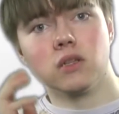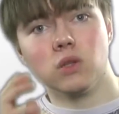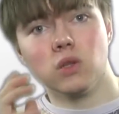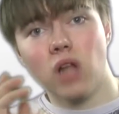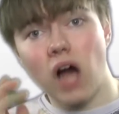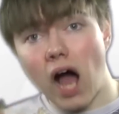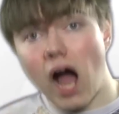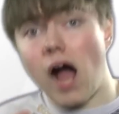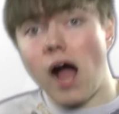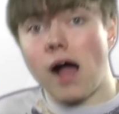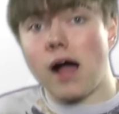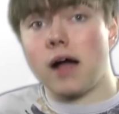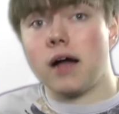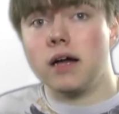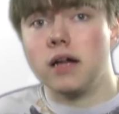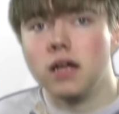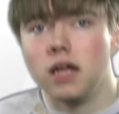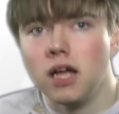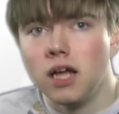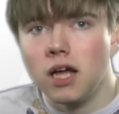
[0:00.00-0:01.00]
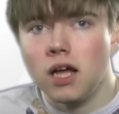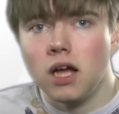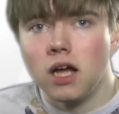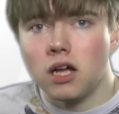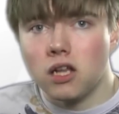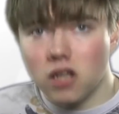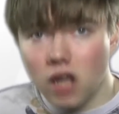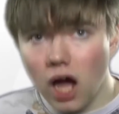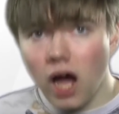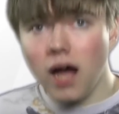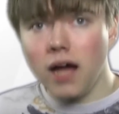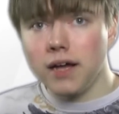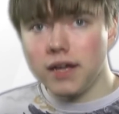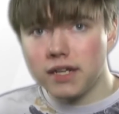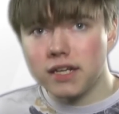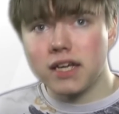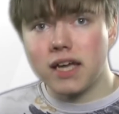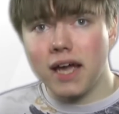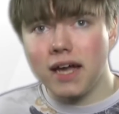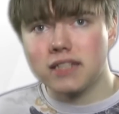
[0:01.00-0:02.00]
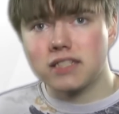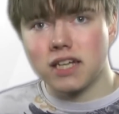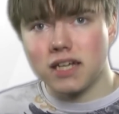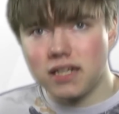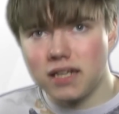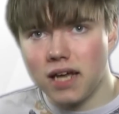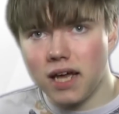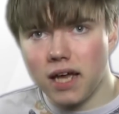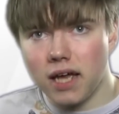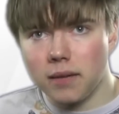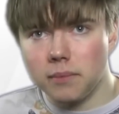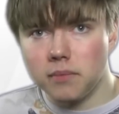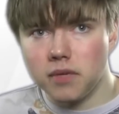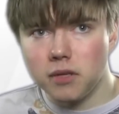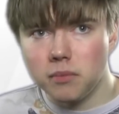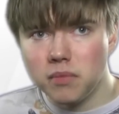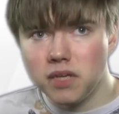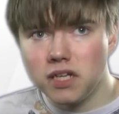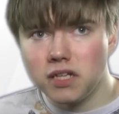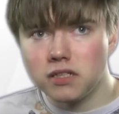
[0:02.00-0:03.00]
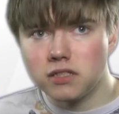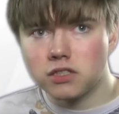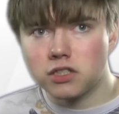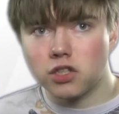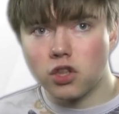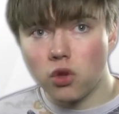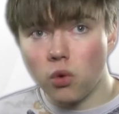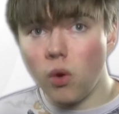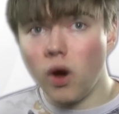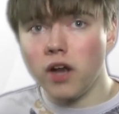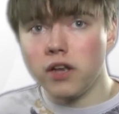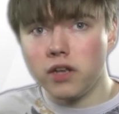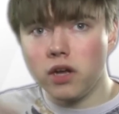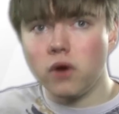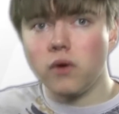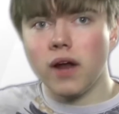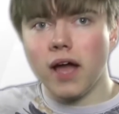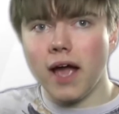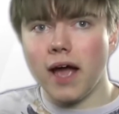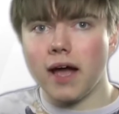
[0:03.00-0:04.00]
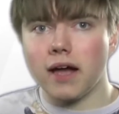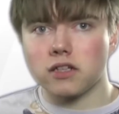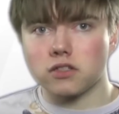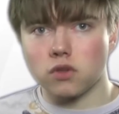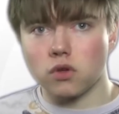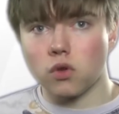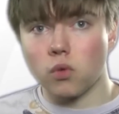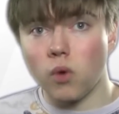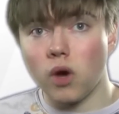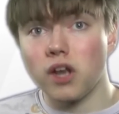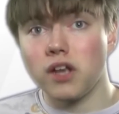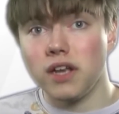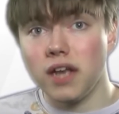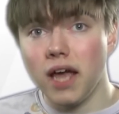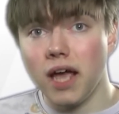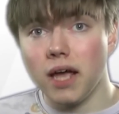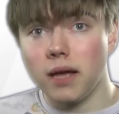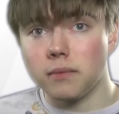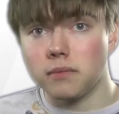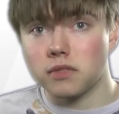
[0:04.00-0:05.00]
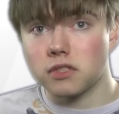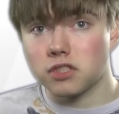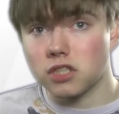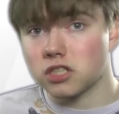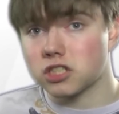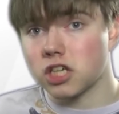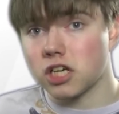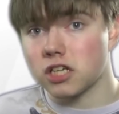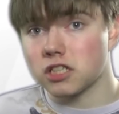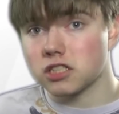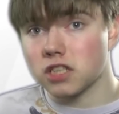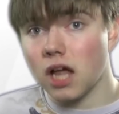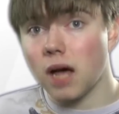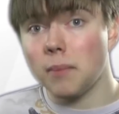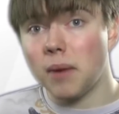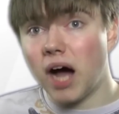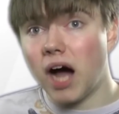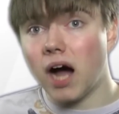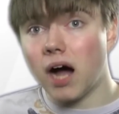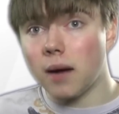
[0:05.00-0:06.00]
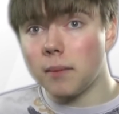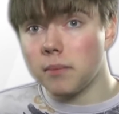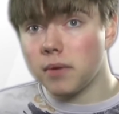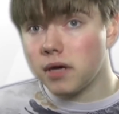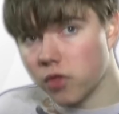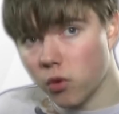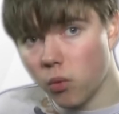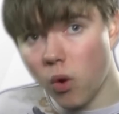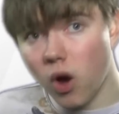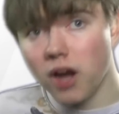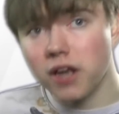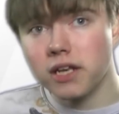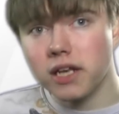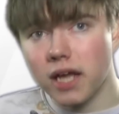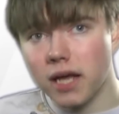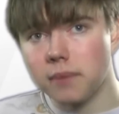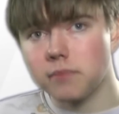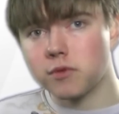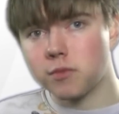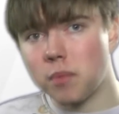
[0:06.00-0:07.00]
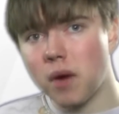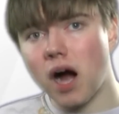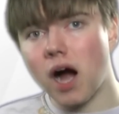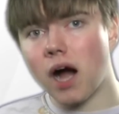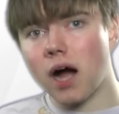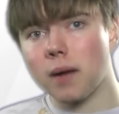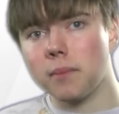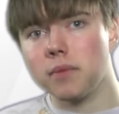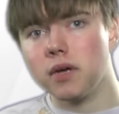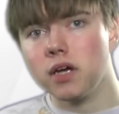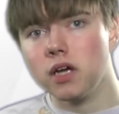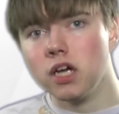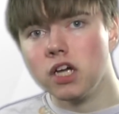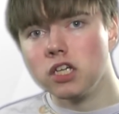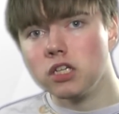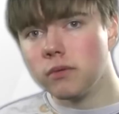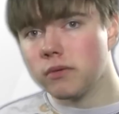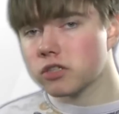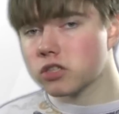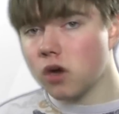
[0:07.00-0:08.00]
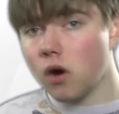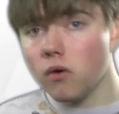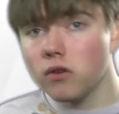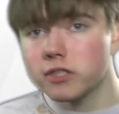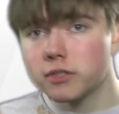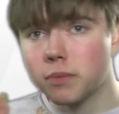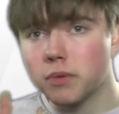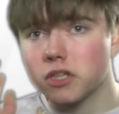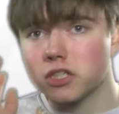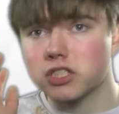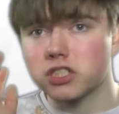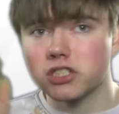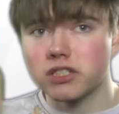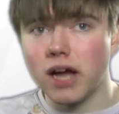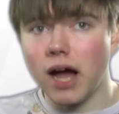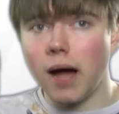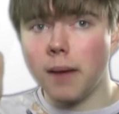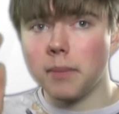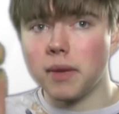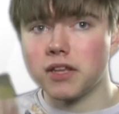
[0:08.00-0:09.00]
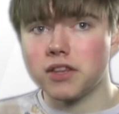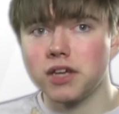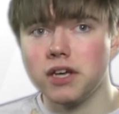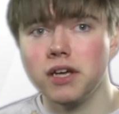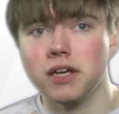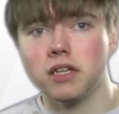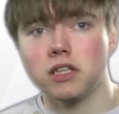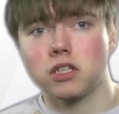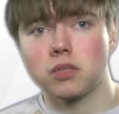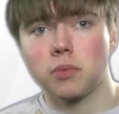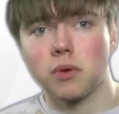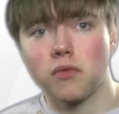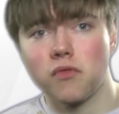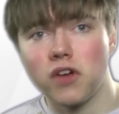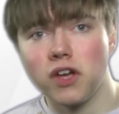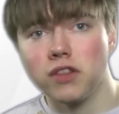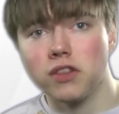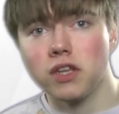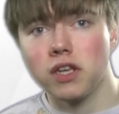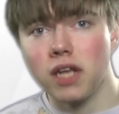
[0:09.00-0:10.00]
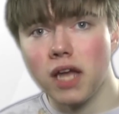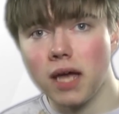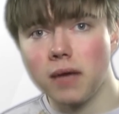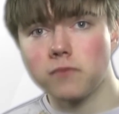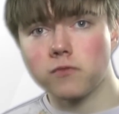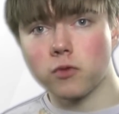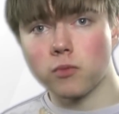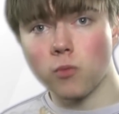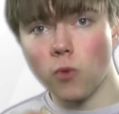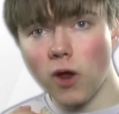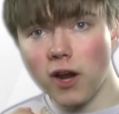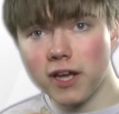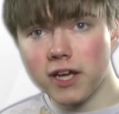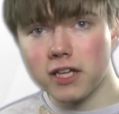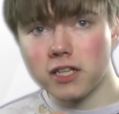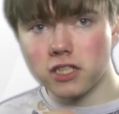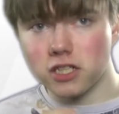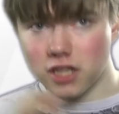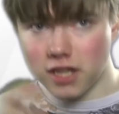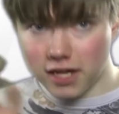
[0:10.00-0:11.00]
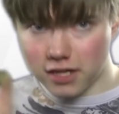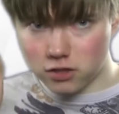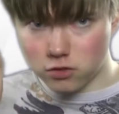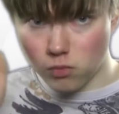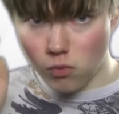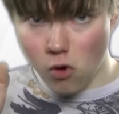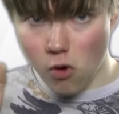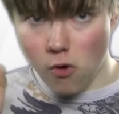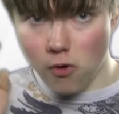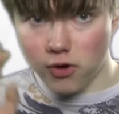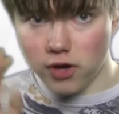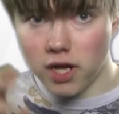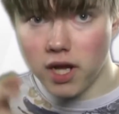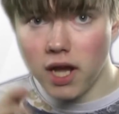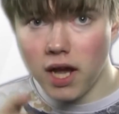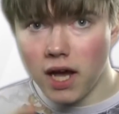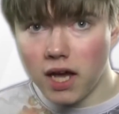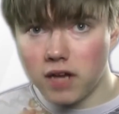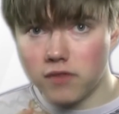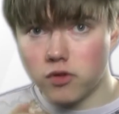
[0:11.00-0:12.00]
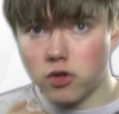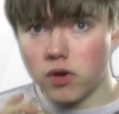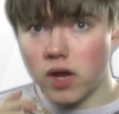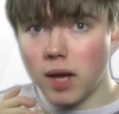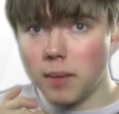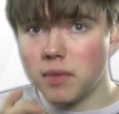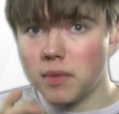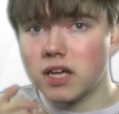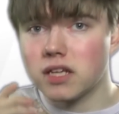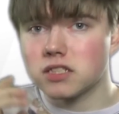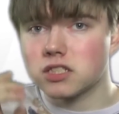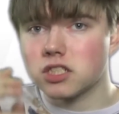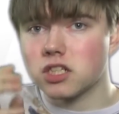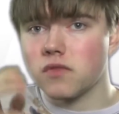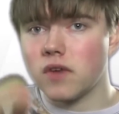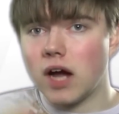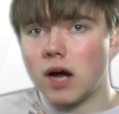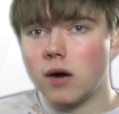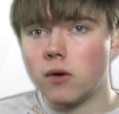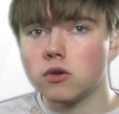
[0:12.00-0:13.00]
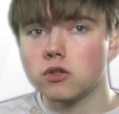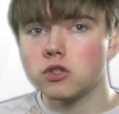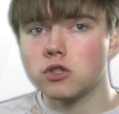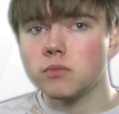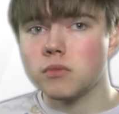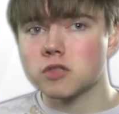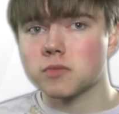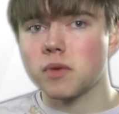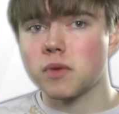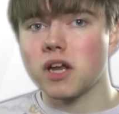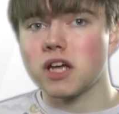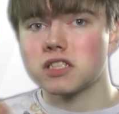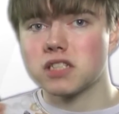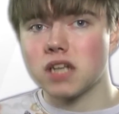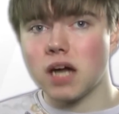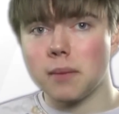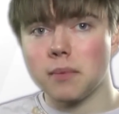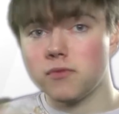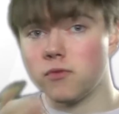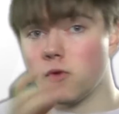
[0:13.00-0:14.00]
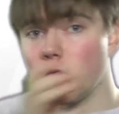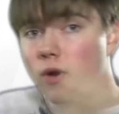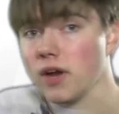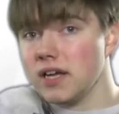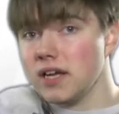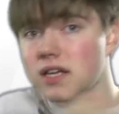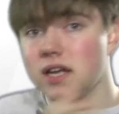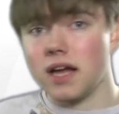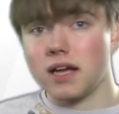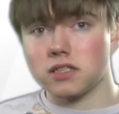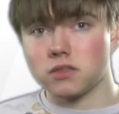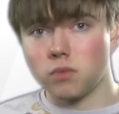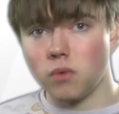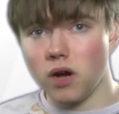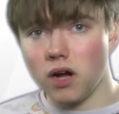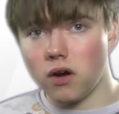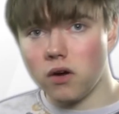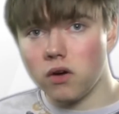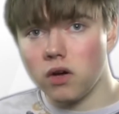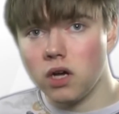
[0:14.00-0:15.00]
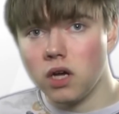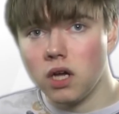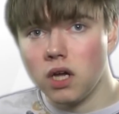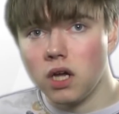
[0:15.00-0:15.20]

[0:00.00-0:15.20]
la. La indicates a name. It means the one known as, or the one named, such as la Bob, the one named Bob. You must always put a stop at the end to prevent the name from running into the next word. And if your name begins in a vowel, you must put a stop before it as well,